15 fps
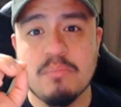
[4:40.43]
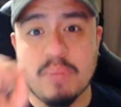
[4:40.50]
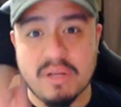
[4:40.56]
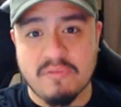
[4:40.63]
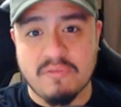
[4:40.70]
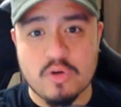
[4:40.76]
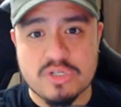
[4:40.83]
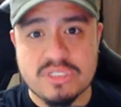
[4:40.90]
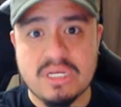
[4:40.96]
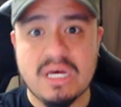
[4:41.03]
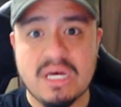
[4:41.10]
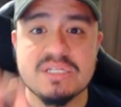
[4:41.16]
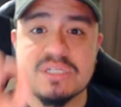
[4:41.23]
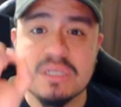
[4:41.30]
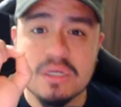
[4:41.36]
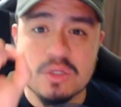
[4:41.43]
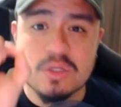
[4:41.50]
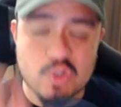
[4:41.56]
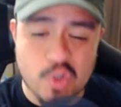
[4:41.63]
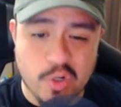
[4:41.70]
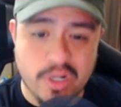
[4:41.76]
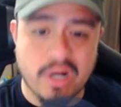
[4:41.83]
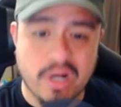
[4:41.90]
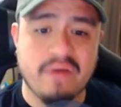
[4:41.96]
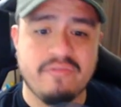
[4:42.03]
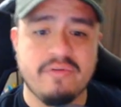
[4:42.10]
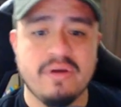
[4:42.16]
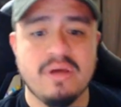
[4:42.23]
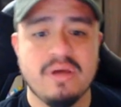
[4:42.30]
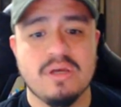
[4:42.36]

but if yours does, turn it off.